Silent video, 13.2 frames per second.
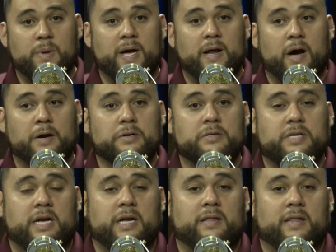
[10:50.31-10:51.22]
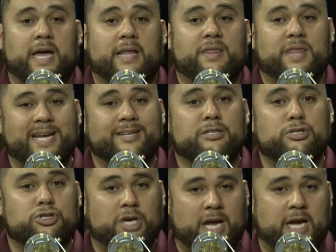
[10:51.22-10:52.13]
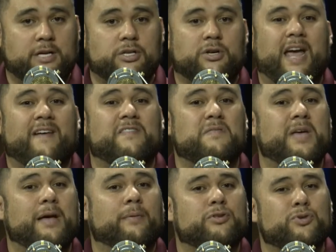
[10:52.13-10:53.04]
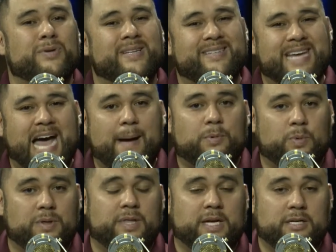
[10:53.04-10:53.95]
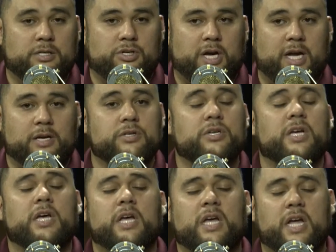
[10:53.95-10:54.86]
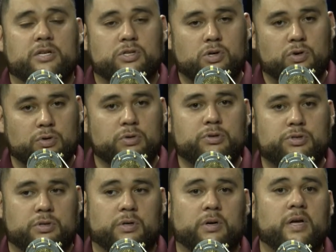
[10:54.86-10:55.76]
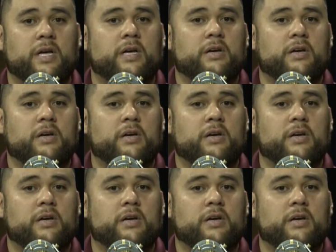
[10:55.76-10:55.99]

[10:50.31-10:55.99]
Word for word: but understanding that things change and you have to be able to adapt when things change is crucial